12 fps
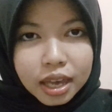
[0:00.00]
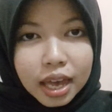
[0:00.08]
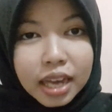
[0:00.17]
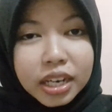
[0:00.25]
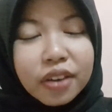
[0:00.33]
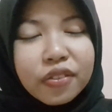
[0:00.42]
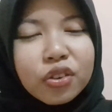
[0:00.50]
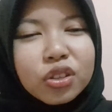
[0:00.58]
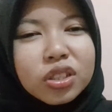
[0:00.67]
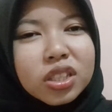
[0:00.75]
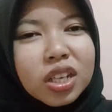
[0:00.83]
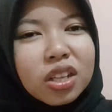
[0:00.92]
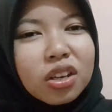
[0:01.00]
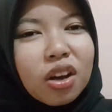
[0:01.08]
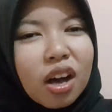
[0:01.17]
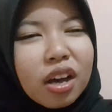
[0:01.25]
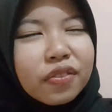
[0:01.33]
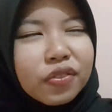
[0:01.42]
And if you're still
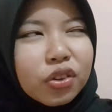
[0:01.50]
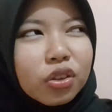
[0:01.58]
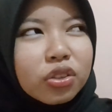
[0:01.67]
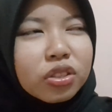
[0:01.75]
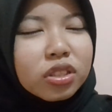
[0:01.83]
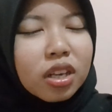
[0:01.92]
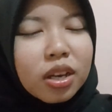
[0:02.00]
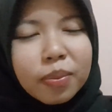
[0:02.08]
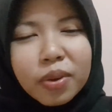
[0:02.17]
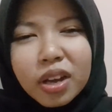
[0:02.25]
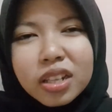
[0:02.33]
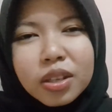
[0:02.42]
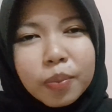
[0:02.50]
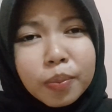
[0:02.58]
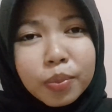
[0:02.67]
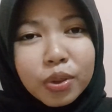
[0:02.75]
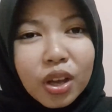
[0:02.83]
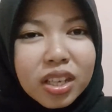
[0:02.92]
confused about
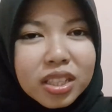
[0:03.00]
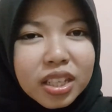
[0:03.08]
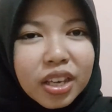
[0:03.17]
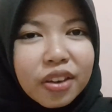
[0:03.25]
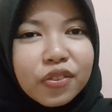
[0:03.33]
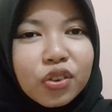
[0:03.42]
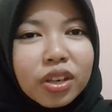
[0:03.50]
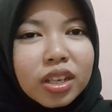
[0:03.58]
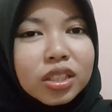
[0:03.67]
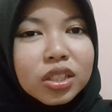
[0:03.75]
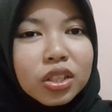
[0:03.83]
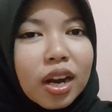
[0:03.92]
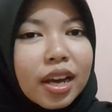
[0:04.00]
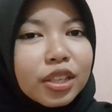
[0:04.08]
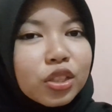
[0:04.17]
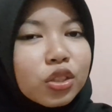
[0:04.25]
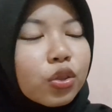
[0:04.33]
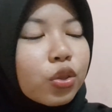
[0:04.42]
plosive, you can try
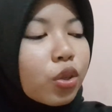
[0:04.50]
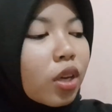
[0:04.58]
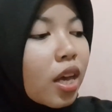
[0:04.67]
to